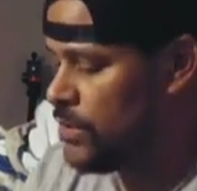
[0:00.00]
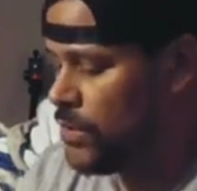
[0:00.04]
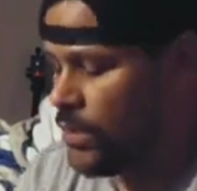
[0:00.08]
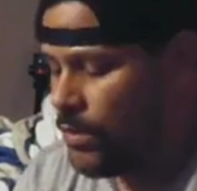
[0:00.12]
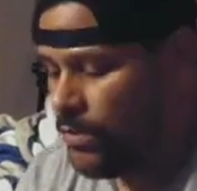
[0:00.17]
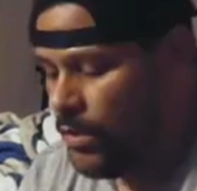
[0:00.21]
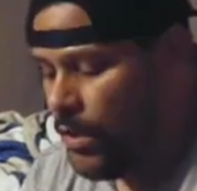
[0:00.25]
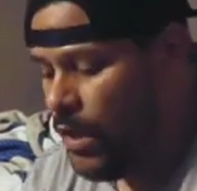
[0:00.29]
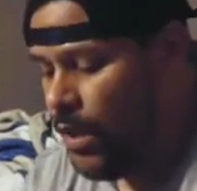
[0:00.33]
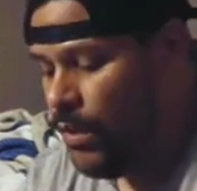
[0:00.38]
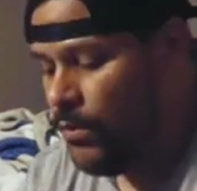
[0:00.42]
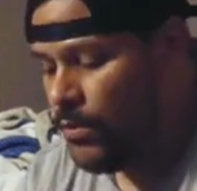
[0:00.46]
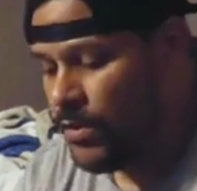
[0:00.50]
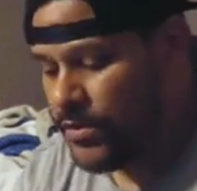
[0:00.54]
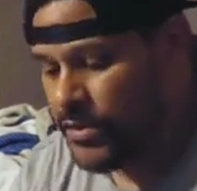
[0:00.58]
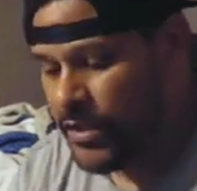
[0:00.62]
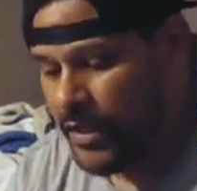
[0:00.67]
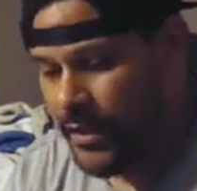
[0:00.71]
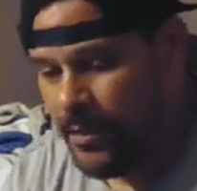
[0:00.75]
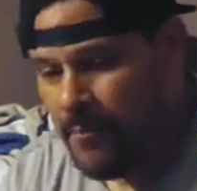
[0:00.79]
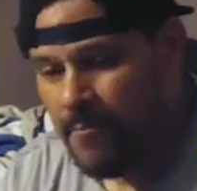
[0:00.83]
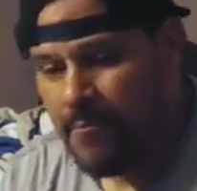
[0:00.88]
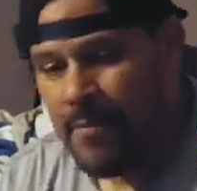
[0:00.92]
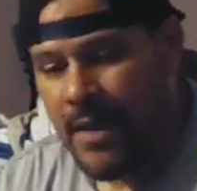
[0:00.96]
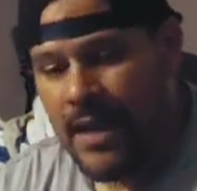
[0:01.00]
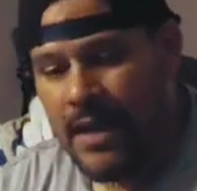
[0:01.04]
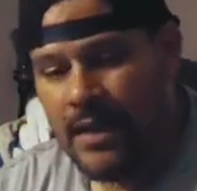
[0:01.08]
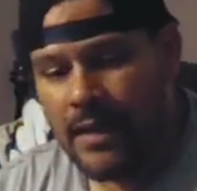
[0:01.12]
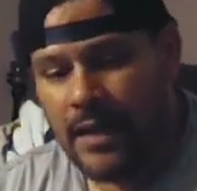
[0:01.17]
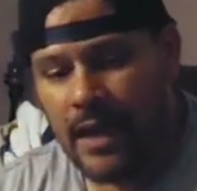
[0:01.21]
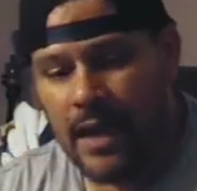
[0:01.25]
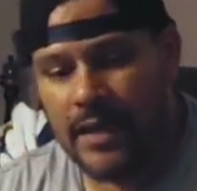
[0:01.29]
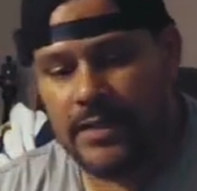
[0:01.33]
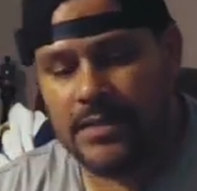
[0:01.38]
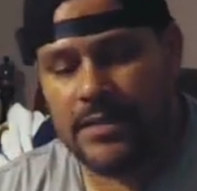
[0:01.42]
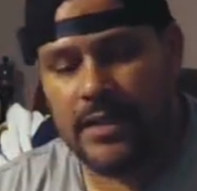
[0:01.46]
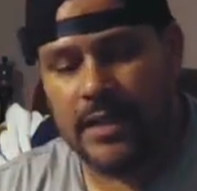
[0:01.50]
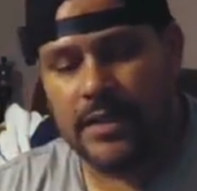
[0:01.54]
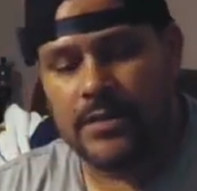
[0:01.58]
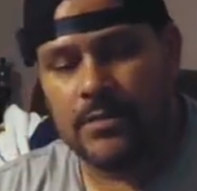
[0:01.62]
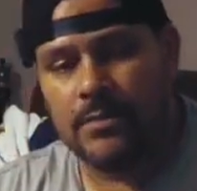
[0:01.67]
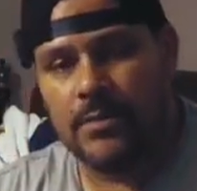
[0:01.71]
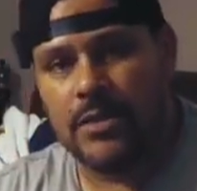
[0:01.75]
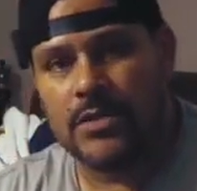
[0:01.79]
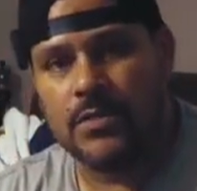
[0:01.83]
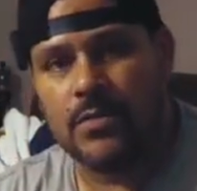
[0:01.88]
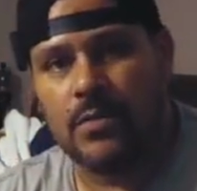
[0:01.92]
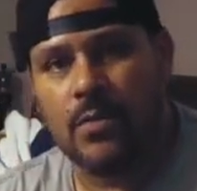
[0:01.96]
So we'll see. Guys, thanks so
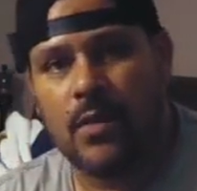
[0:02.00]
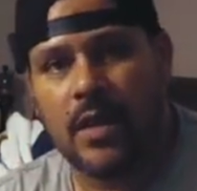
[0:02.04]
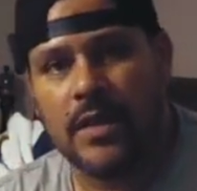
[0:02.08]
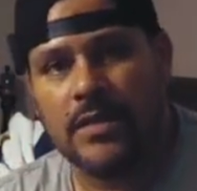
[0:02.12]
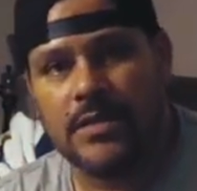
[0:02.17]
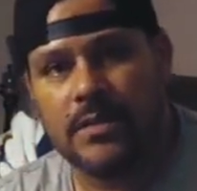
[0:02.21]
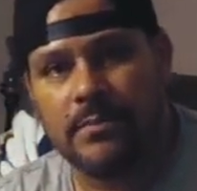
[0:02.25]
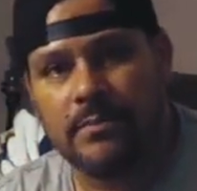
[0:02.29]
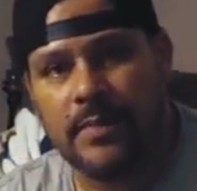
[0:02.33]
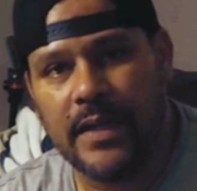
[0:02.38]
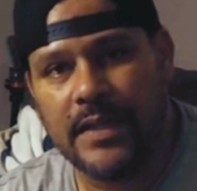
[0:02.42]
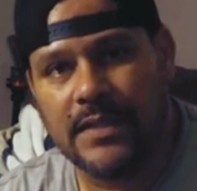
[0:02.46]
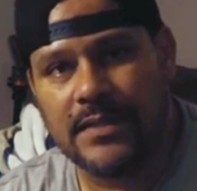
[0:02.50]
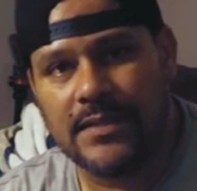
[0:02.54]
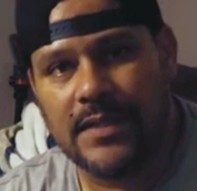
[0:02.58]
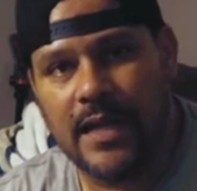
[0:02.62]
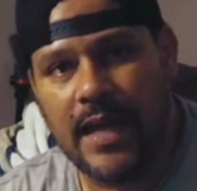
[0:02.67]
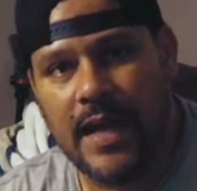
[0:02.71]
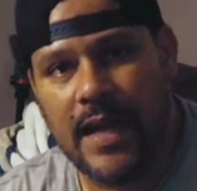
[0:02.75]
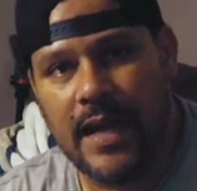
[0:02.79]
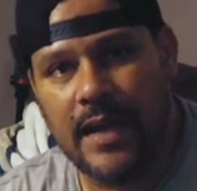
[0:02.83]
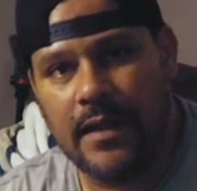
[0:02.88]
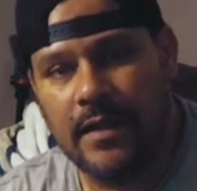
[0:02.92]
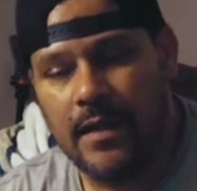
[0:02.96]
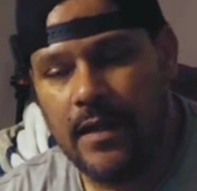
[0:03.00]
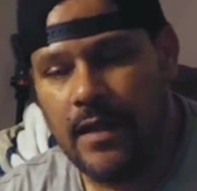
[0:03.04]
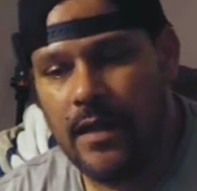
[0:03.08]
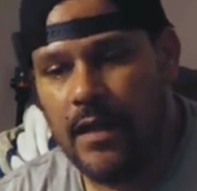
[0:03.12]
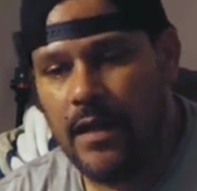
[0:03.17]
much for watching Base Dad.